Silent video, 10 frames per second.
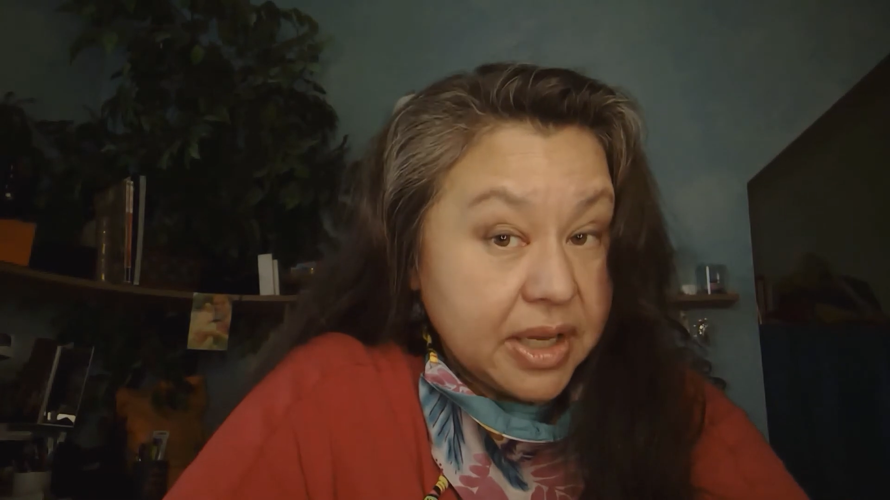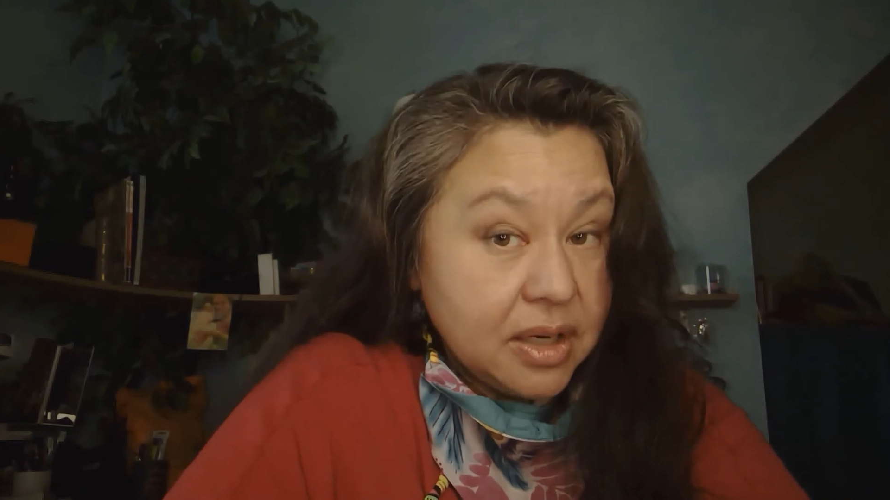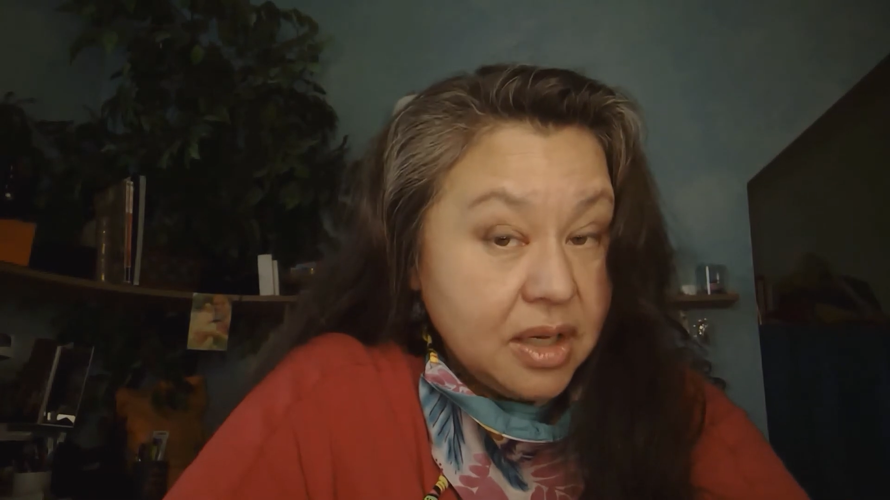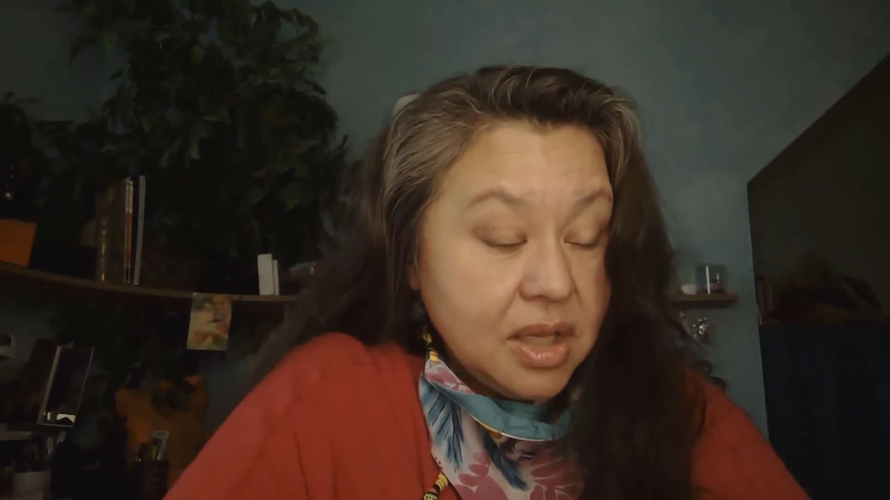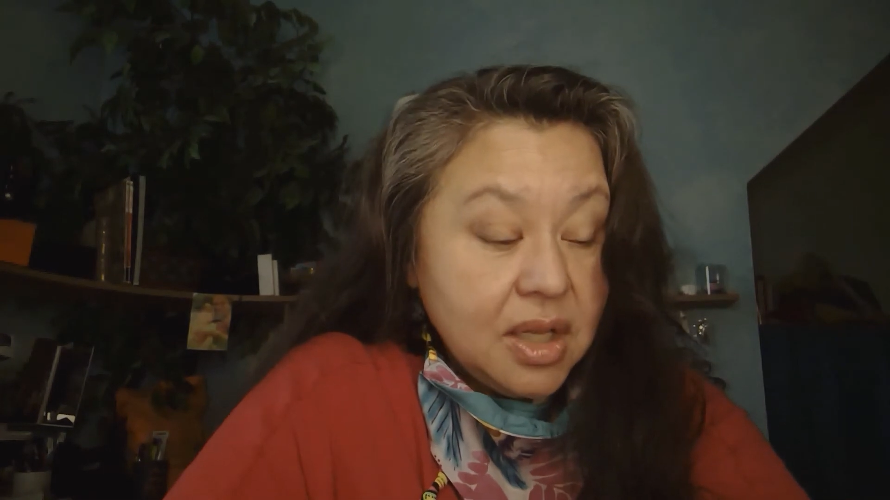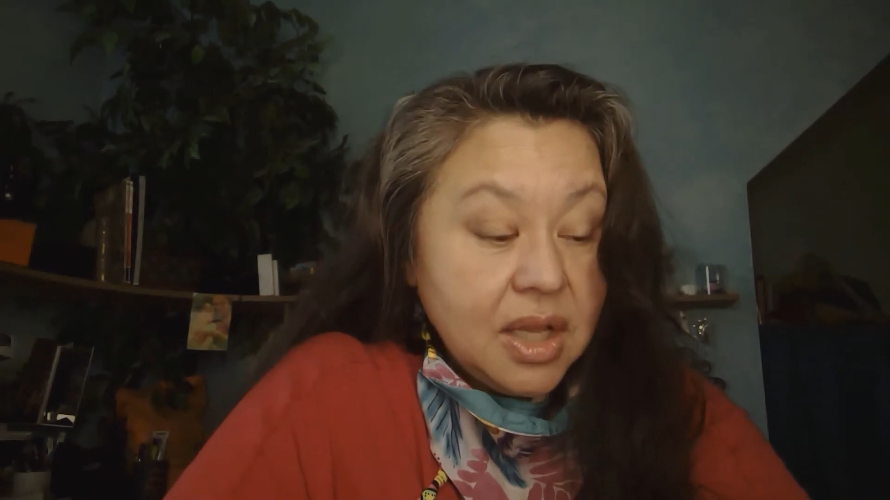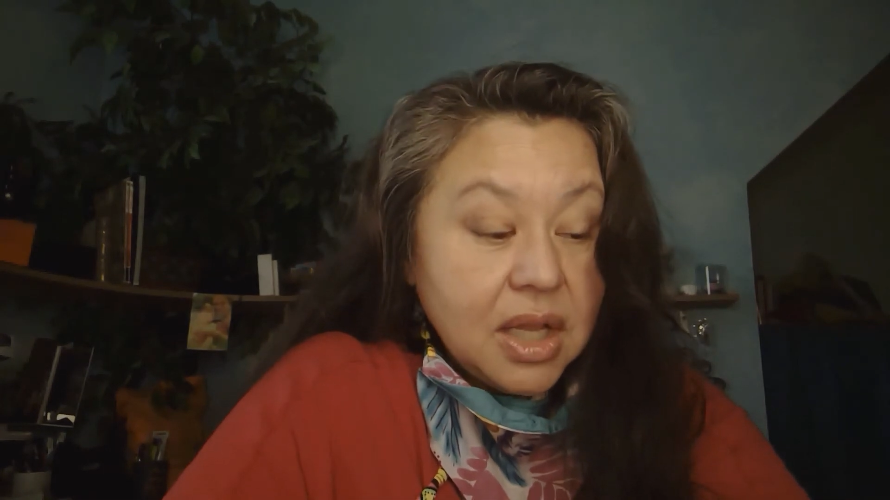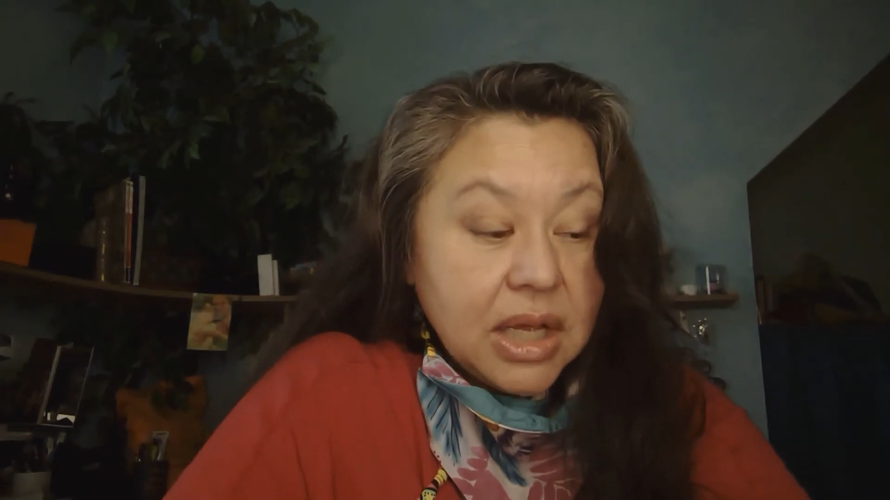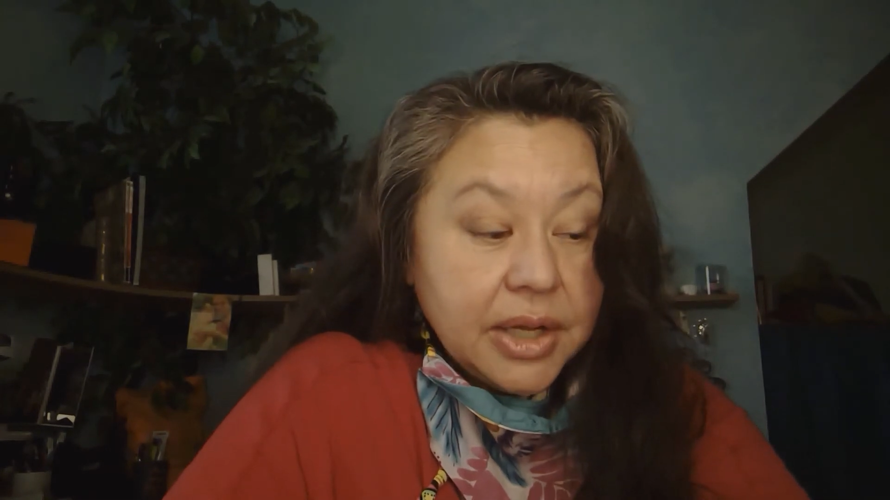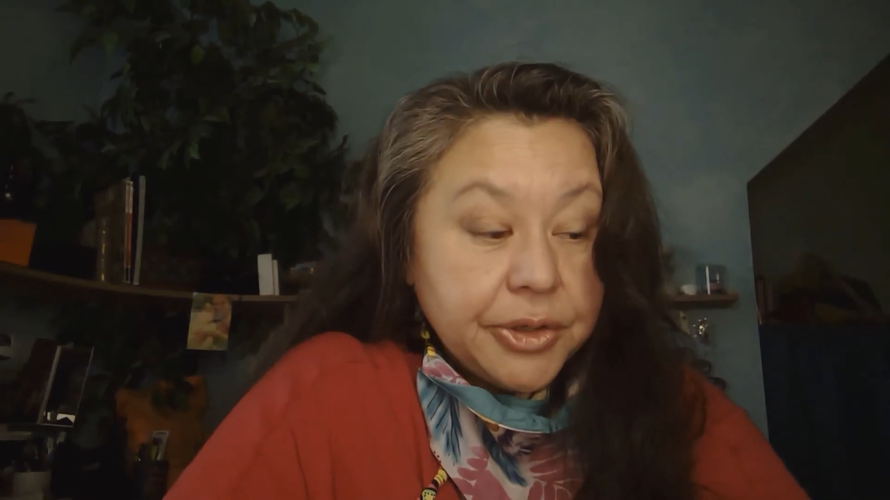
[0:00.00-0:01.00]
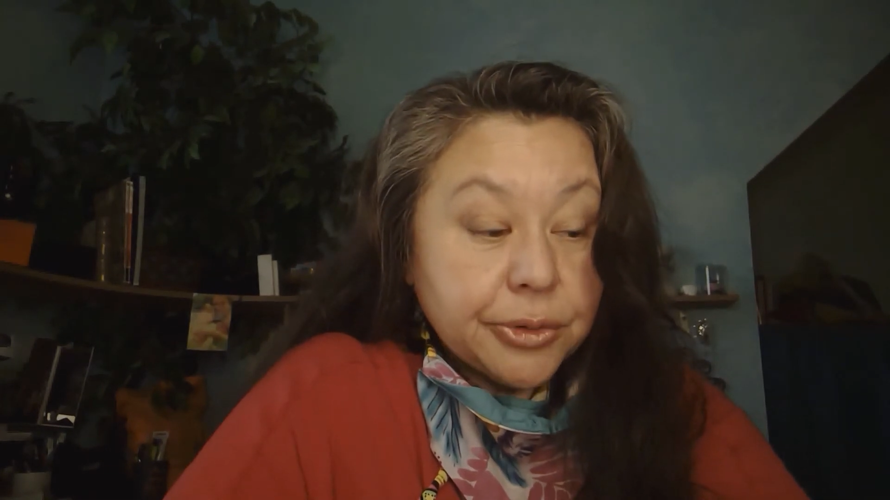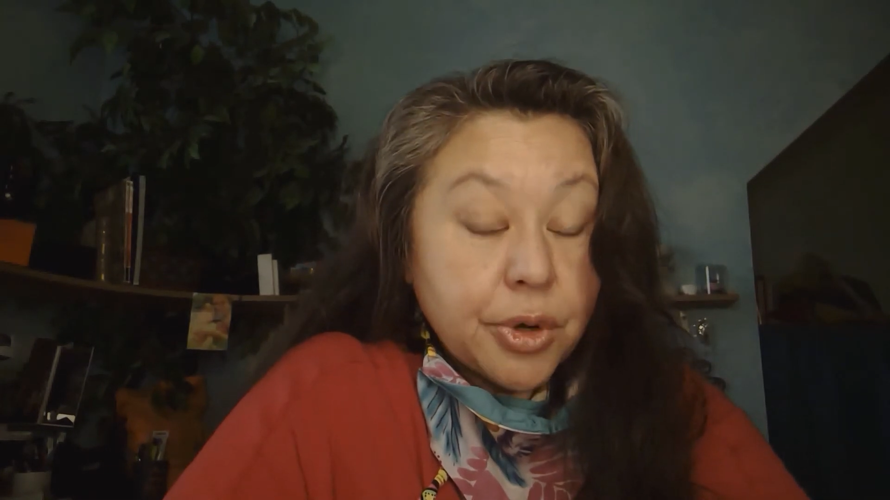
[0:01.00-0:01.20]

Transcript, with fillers: your overconfidence